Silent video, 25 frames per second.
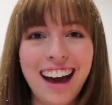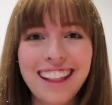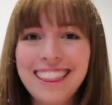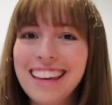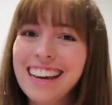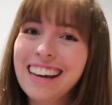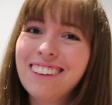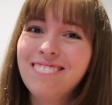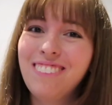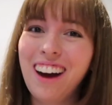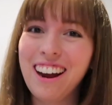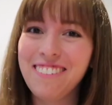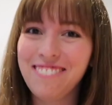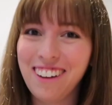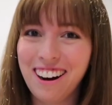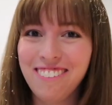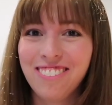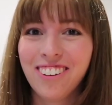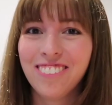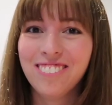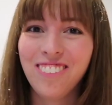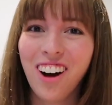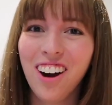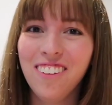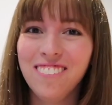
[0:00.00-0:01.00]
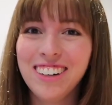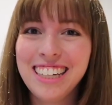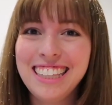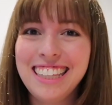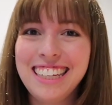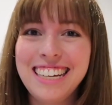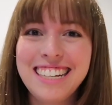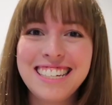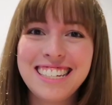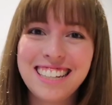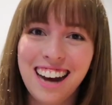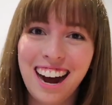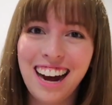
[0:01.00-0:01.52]
I think my favorite moment of
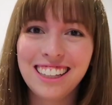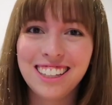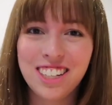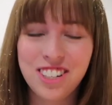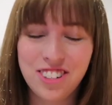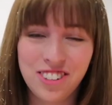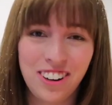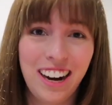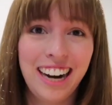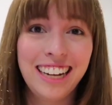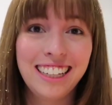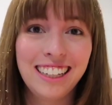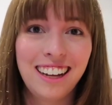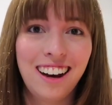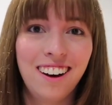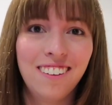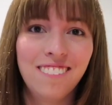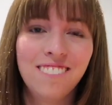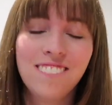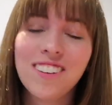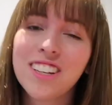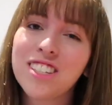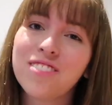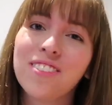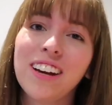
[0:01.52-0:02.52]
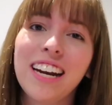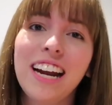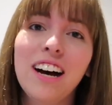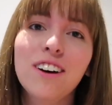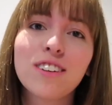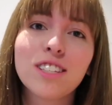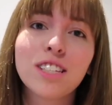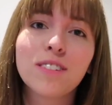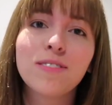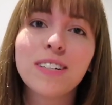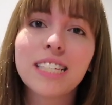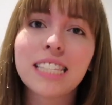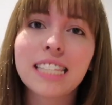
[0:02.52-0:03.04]
the entire trailer was when
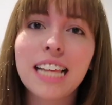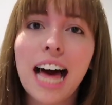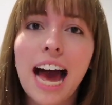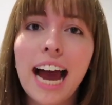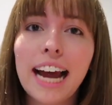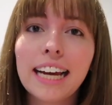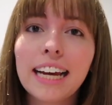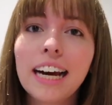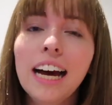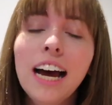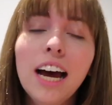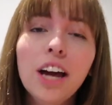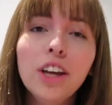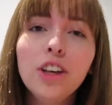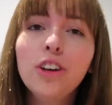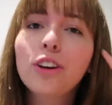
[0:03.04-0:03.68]
Elsa was like,